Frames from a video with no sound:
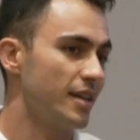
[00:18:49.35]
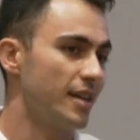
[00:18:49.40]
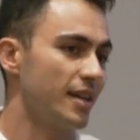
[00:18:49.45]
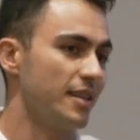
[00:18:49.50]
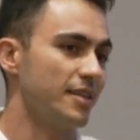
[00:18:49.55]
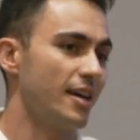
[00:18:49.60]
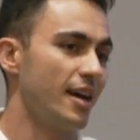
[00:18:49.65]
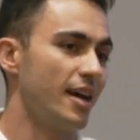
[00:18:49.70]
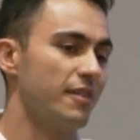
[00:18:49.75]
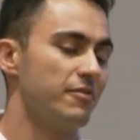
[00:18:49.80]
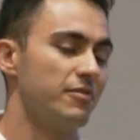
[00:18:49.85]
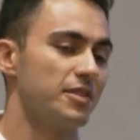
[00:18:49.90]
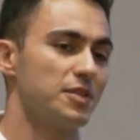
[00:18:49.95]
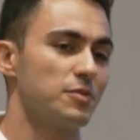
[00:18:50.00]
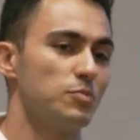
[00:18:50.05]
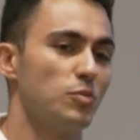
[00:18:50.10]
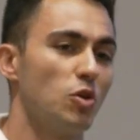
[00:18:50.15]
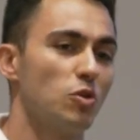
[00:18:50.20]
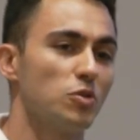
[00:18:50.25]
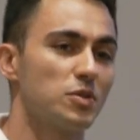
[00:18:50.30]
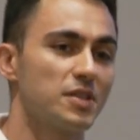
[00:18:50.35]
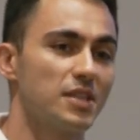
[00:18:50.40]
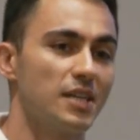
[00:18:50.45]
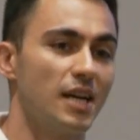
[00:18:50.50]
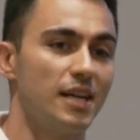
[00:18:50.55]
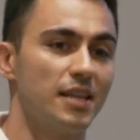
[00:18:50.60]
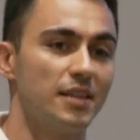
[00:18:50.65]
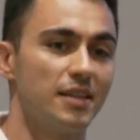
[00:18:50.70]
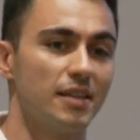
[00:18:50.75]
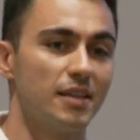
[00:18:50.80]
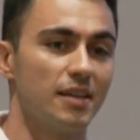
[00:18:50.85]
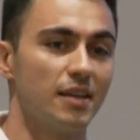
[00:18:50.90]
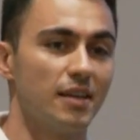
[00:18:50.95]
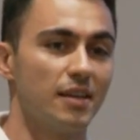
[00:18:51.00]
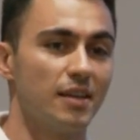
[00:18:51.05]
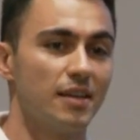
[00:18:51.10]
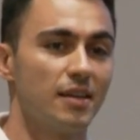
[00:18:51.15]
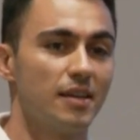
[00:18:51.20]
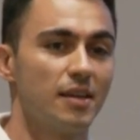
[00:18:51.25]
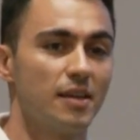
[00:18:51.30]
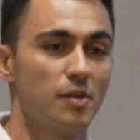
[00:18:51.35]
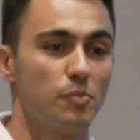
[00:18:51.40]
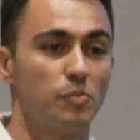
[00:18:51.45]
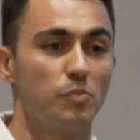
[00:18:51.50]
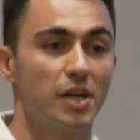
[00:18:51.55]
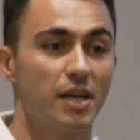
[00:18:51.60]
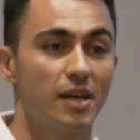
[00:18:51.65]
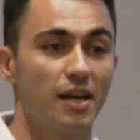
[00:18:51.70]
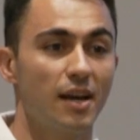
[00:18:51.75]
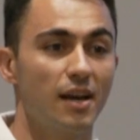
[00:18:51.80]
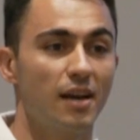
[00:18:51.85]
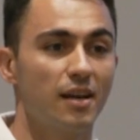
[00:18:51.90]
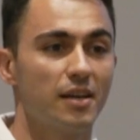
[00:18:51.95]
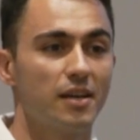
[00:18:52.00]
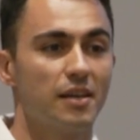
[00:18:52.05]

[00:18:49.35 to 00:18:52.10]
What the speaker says: and I have a small son, Michael.